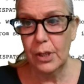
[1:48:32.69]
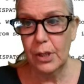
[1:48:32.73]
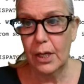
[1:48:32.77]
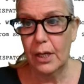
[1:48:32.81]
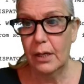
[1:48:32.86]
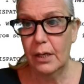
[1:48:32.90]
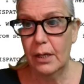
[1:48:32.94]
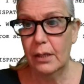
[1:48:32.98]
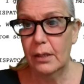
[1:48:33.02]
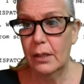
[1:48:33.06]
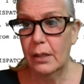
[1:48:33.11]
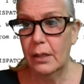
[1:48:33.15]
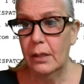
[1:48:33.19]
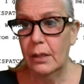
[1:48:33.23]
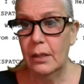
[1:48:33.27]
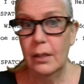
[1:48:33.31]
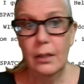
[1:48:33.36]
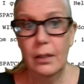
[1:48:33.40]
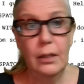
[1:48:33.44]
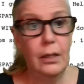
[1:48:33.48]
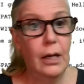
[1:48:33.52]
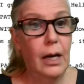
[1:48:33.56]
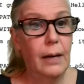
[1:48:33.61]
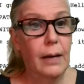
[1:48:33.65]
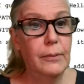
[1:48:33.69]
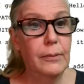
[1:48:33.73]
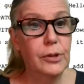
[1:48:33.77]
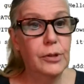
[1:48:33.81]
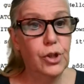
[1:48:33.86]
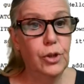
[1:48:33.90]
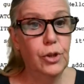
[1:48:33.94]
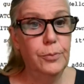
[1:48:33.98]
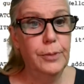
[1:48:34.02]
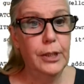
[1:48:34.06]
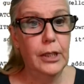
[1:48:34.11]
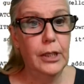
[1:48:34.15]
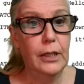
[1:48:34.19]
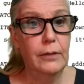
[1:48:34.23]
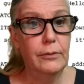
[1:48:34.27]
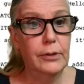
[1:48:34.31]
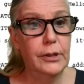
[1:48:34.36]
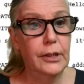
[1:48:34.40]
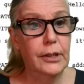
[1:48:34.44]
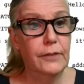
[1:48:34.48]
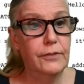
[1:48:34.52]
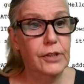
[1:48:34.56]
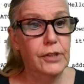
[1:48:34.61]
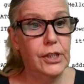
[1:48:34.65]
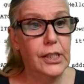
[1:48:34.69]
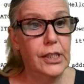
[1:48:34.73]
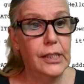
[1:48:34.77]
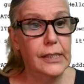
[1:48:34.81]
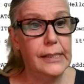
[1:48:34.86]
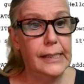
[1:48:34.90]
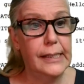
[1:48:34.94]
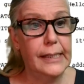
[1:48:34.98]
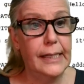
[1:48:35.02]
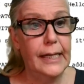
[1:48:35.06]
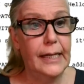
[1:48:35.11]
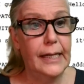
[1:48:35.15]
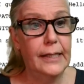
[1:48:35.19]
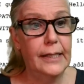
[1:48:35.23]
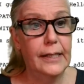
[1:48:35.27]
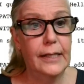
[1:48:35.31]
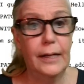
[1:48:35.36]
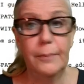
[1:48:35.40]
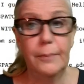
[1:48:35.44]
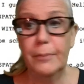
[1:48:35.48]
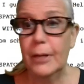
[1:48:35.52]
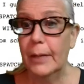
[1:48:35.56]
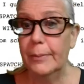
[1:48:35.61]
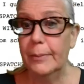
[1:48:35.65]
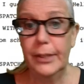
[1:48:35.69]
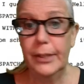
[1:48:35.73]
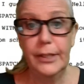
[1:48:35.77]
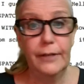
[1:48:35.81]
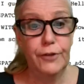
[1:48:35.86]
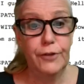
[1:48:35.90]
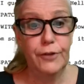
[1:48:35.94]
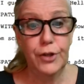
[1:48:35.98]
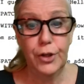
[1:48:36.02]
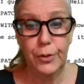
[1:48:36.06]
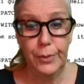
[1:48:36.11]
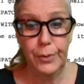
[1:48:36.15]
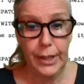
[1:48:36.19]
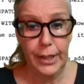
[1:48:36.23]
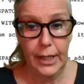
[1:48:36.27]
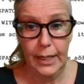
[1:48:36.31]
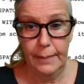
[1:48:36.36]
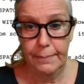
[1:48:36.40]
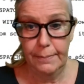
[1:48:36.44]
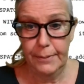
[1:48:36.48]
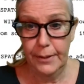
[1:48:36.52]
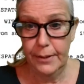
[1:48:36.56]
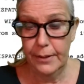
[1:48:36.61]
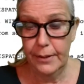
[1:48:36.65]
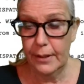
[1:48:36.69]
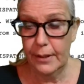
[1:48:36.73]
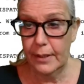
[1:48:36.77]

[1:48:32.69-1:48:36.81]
And I'm assuming I will never see this again and I'll probably never know what happened.